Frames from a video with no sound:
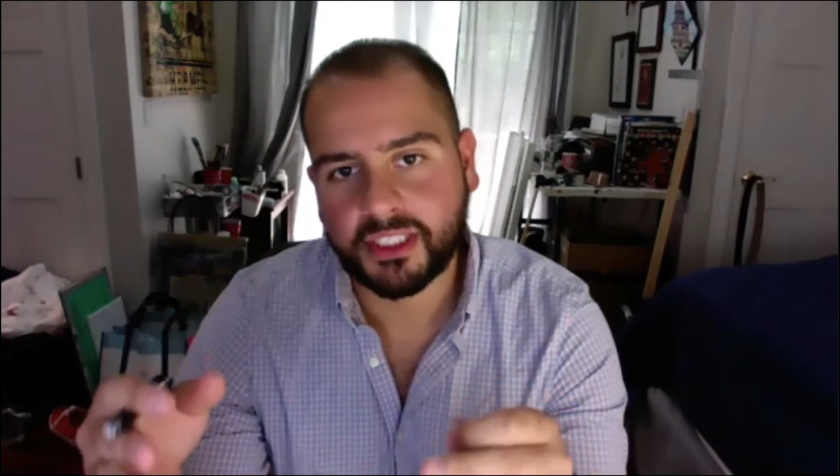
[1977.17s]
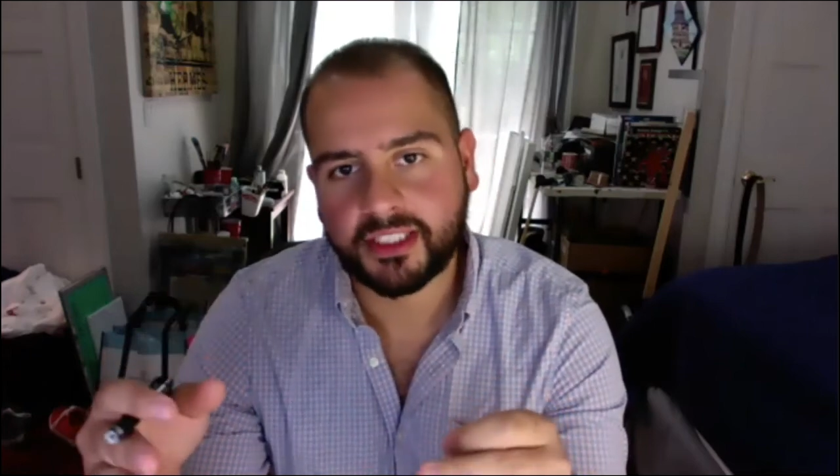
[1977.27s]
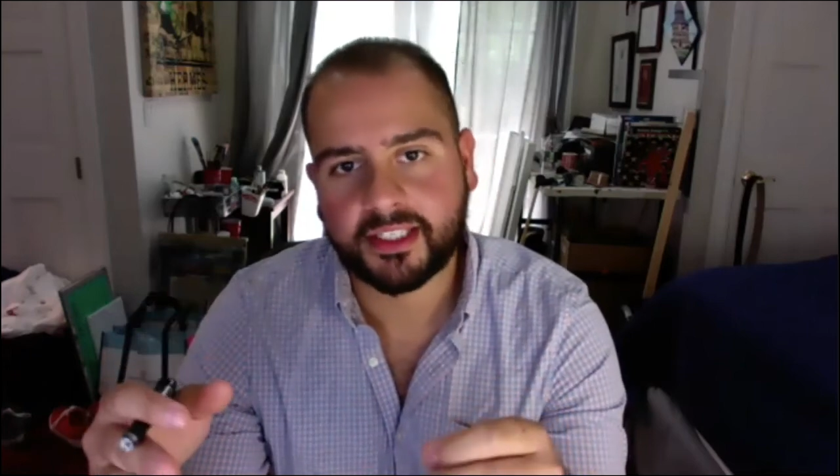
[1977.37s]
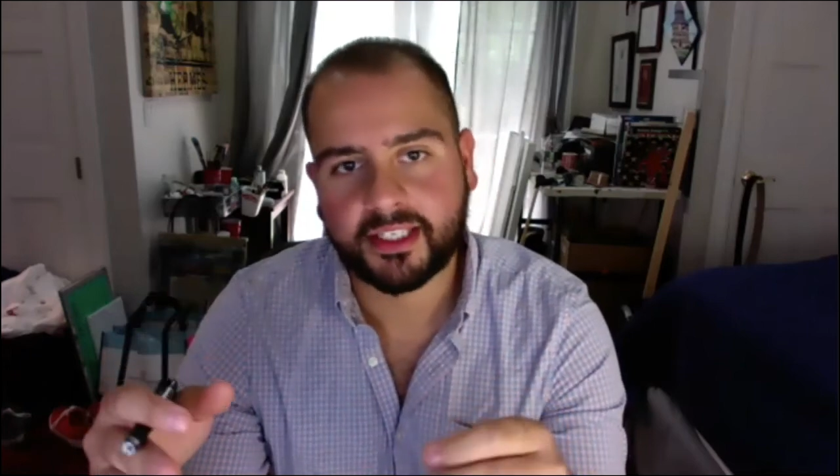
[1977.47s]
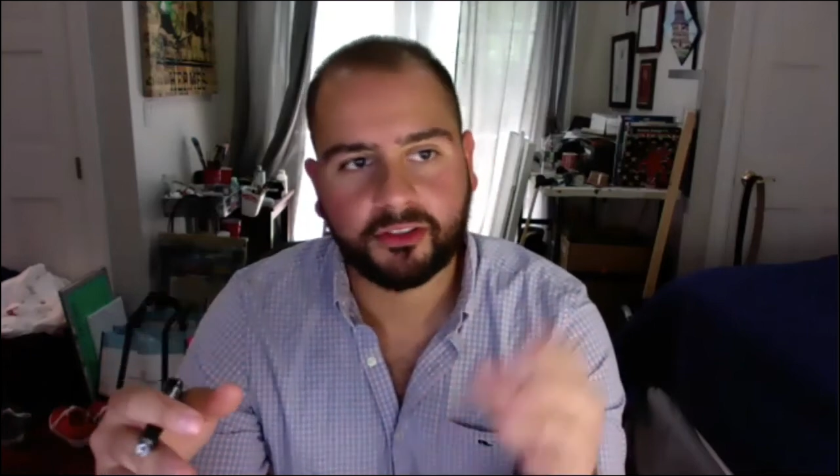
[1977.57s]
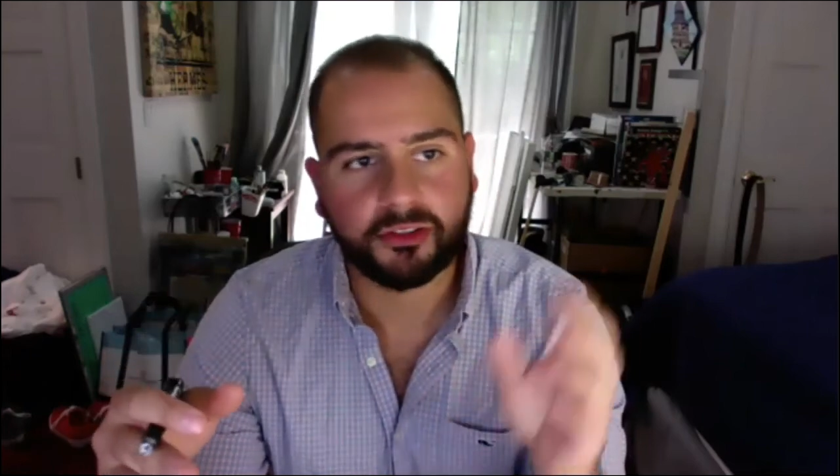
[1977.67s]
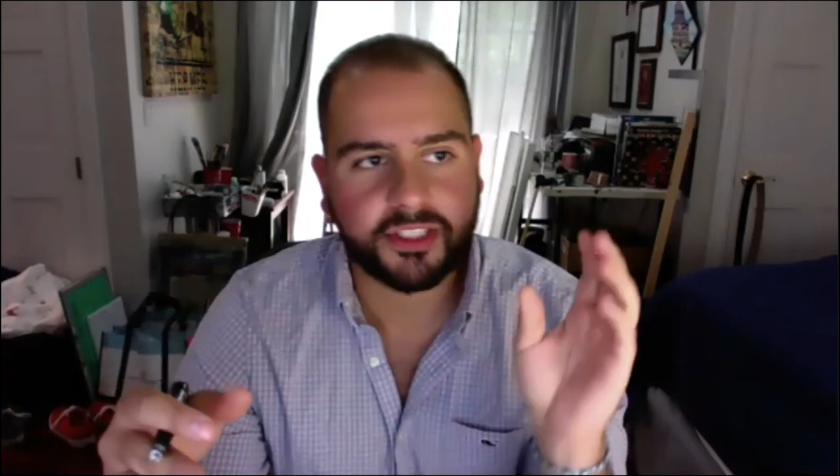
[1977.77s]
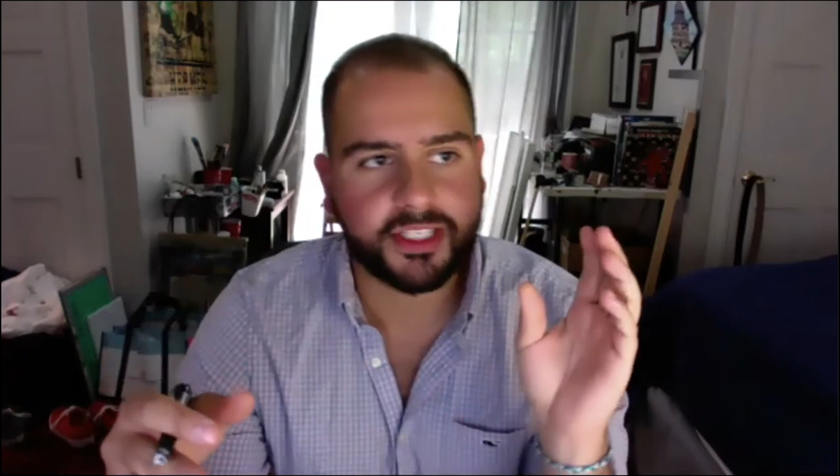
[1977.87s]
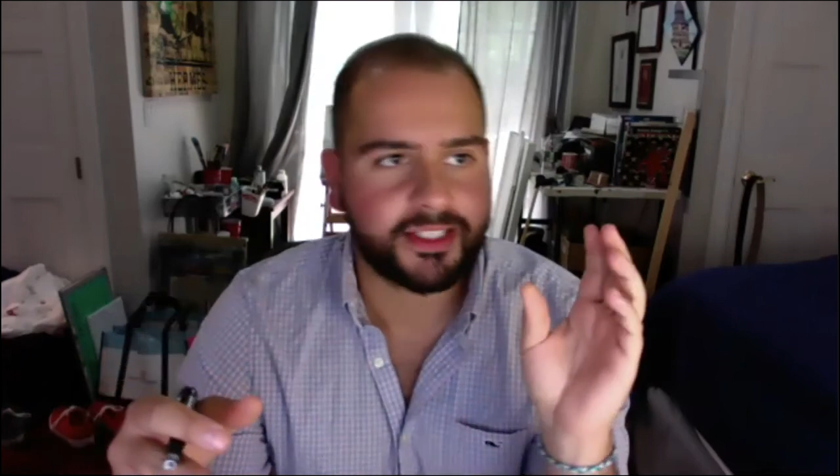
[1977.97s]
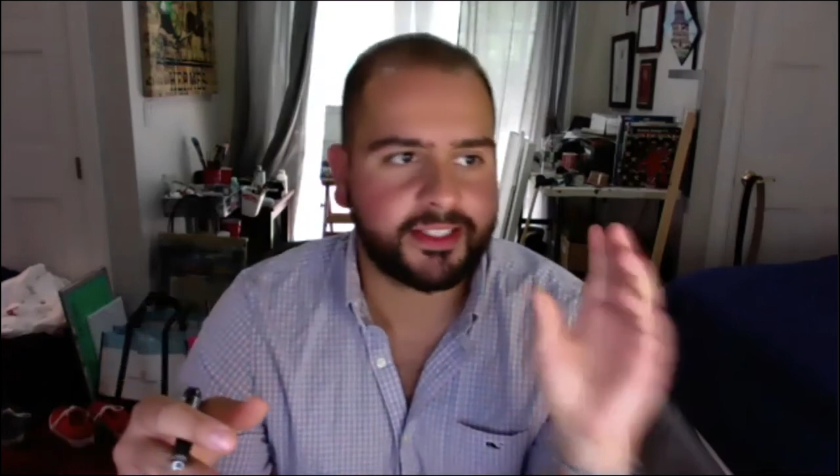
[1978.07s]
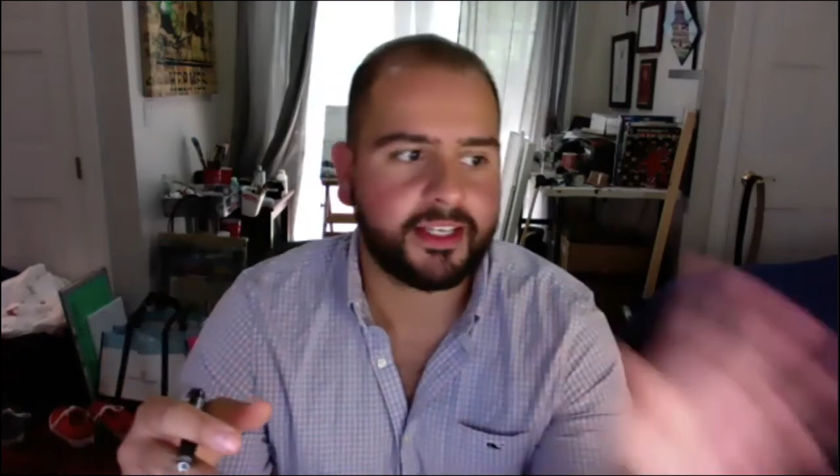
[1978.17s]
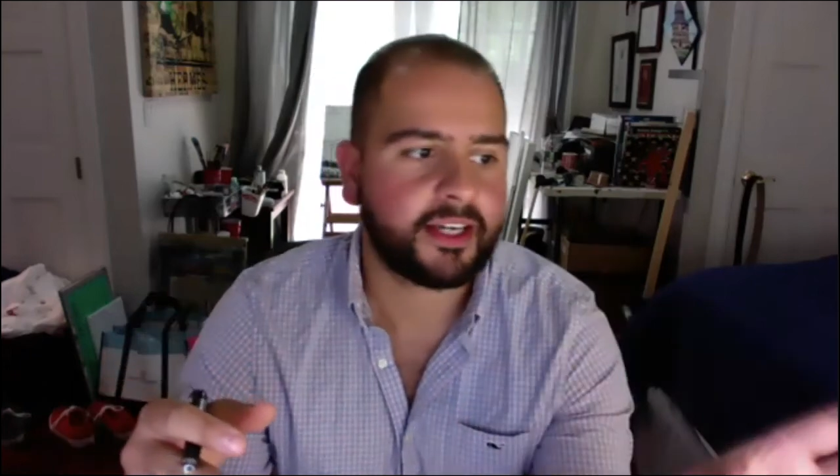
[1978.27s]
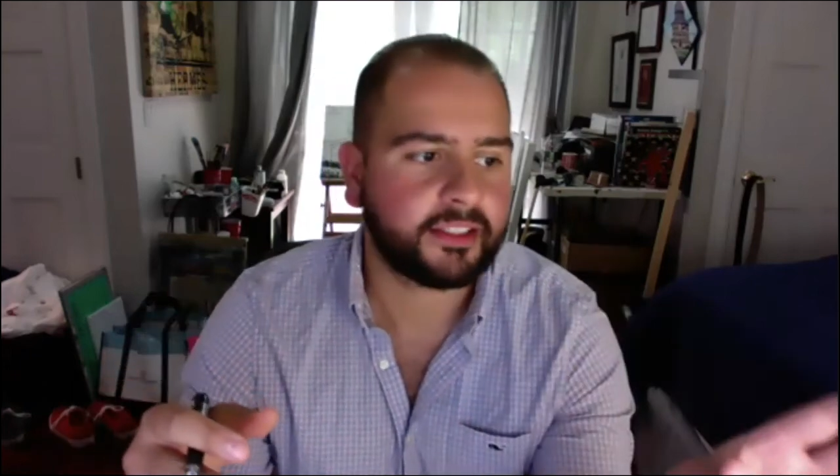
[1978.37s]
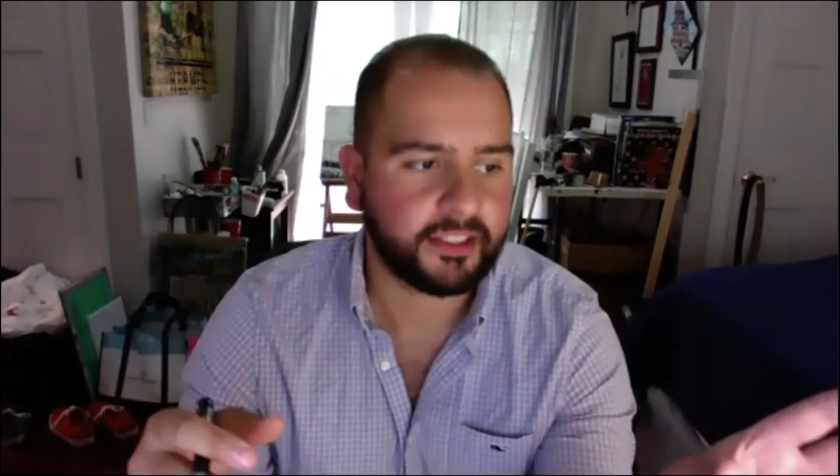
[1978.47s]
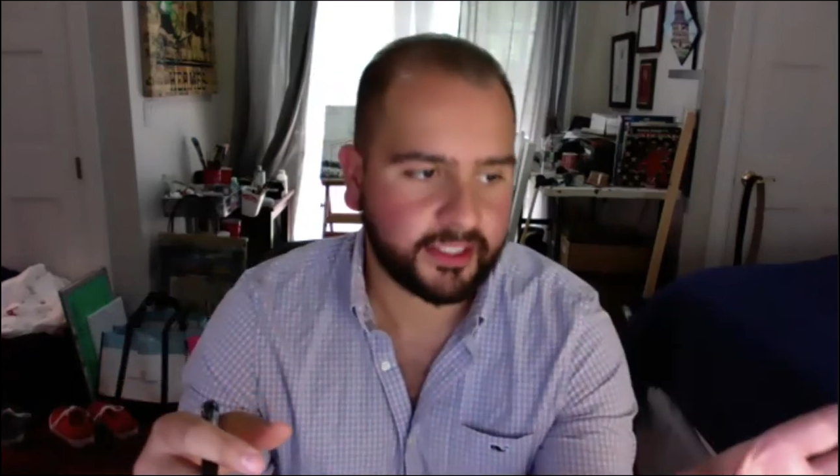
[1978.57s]
it looks exactly
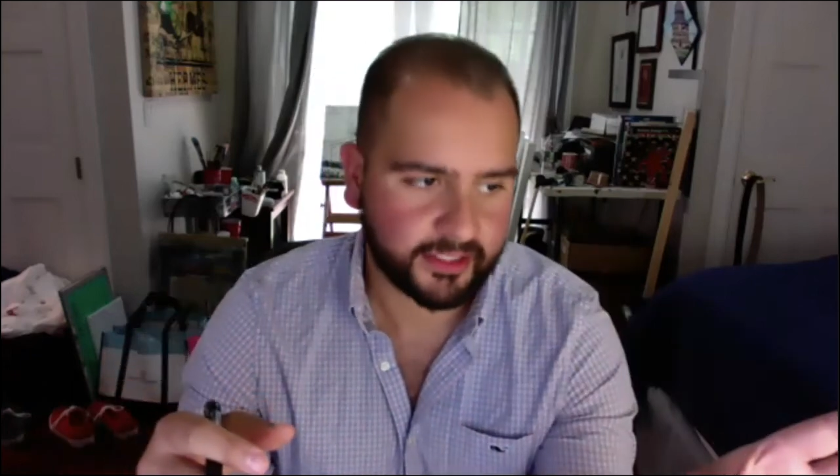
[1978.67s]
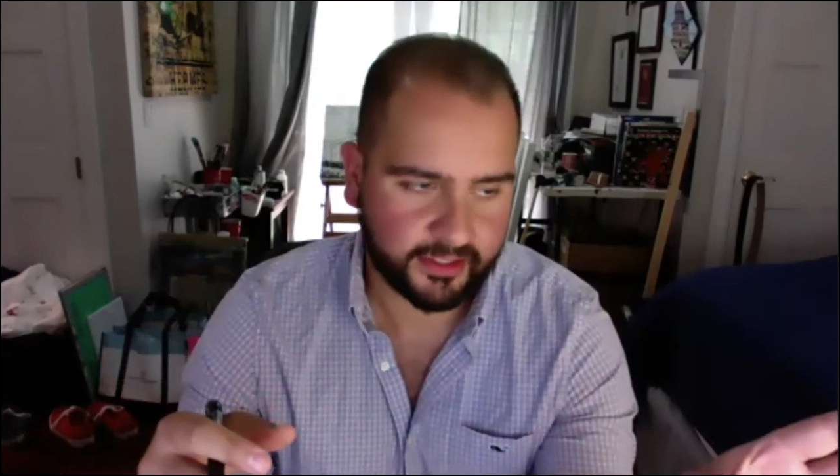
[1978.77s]
like the thing